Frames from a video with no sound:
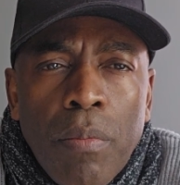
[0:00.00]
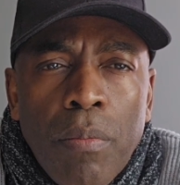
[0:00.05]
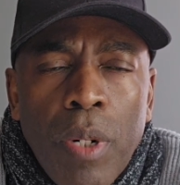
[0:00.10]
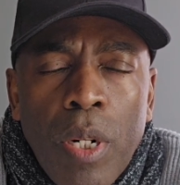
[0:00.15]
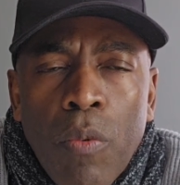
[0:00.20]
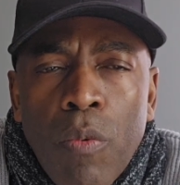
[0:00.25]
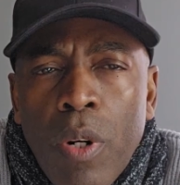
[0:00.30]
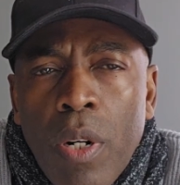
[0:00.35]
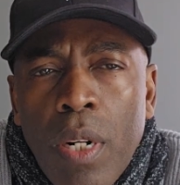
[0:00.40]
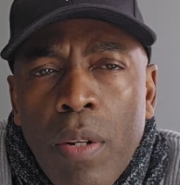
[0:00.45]
But
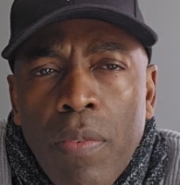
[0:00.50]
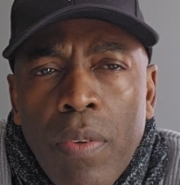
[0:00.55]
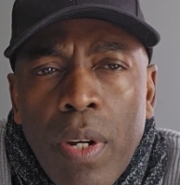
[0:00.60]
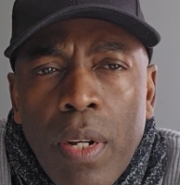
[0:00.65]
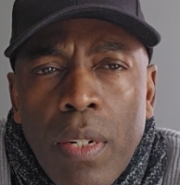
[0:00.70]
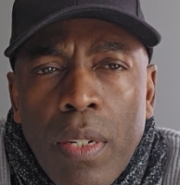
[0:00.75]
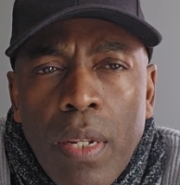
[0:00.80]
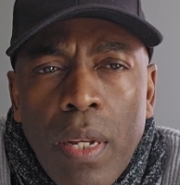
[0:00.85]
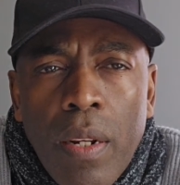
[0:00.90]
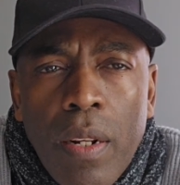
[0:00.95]
the word of
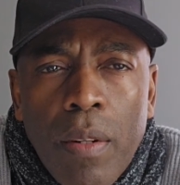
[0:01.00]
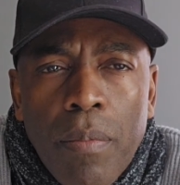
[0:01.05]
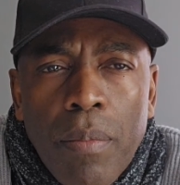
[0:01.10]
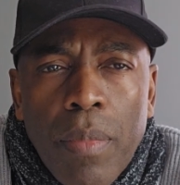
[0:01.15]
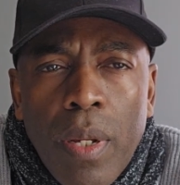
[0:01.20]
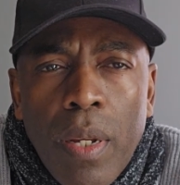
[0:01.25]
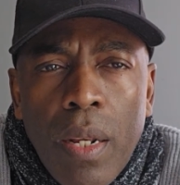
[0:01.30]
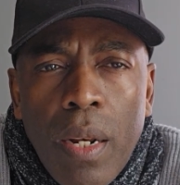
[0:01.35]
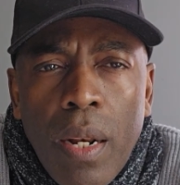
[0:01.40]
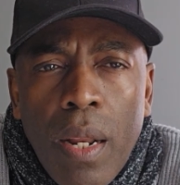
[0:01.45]
God cannot
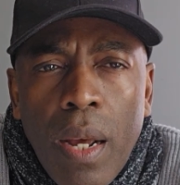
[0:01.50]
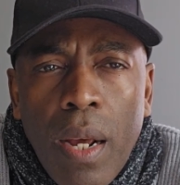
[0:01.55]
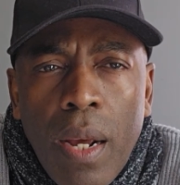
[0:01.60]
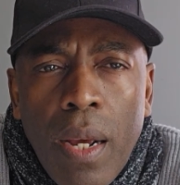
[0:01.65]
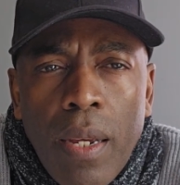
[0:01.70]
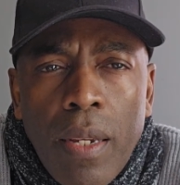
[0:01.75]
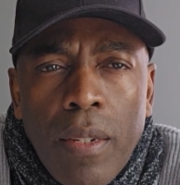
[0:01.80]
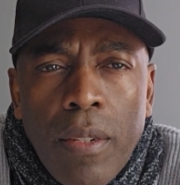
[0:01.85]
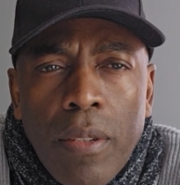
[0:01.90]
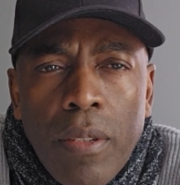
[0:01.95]
be
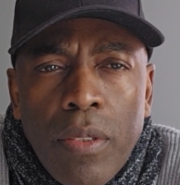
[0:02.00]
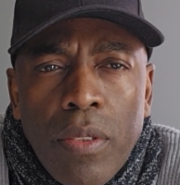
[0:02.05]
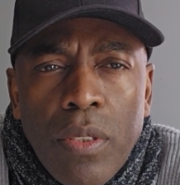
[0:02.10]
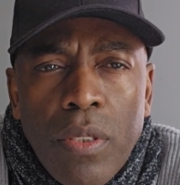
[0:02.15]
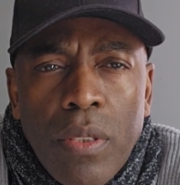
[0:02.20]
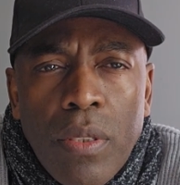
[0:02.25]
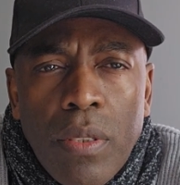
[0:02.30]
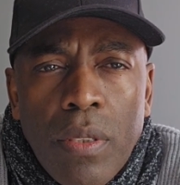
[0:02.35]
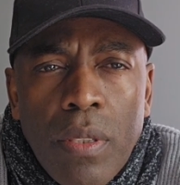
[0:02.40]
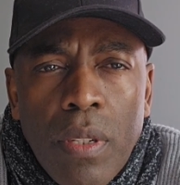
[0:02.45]
lies;
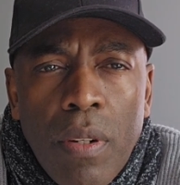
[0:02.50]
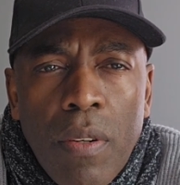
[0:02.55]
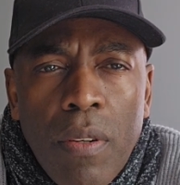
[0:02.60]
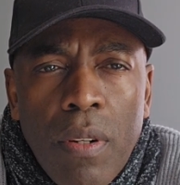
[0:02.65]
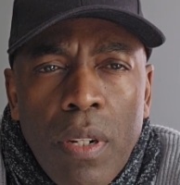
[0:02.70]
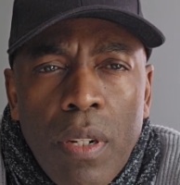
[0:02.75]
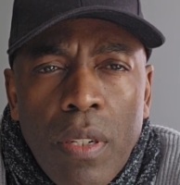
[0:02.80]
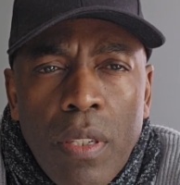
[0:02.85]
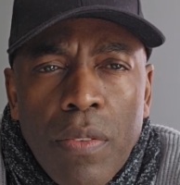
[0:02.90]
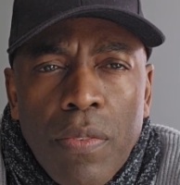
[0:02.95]
It's,
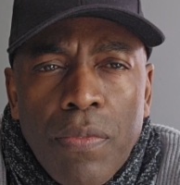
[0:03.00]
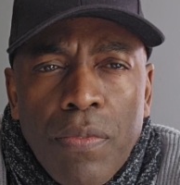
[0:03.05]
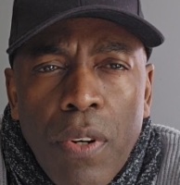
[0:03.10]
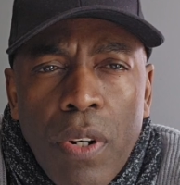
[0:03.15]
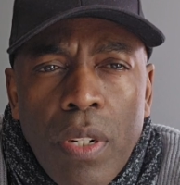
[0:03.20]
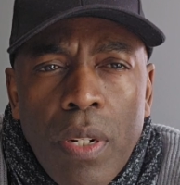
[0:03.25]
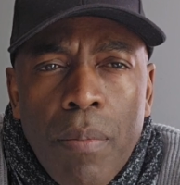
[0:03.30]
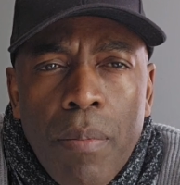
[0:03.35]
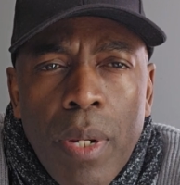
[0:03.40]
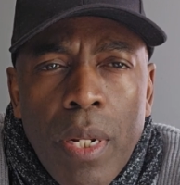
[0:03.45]
it's
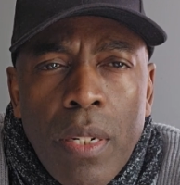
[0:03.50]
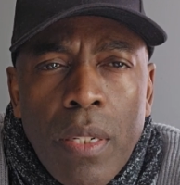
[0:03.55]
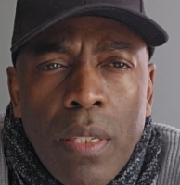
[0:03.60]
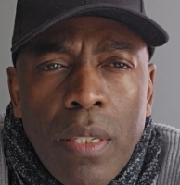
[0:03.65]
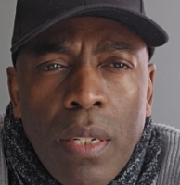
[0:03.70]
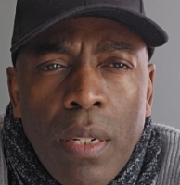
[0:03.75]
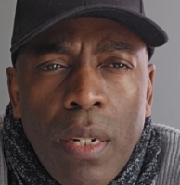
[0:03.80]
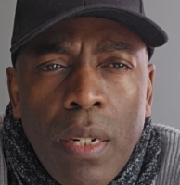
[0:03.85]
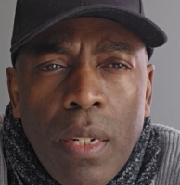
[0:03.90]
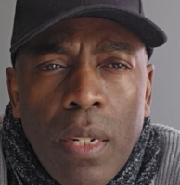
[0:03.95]

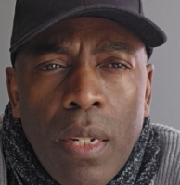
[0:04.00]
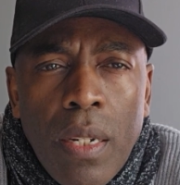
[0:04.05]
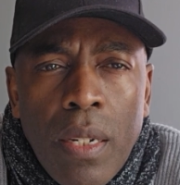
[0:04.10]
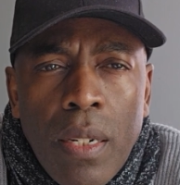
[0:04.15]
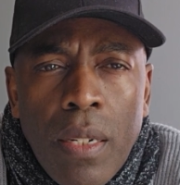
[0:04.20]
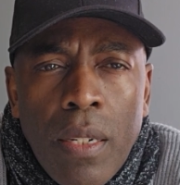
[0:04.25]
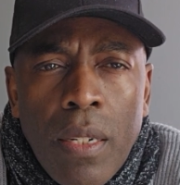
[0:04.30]
fundamentally,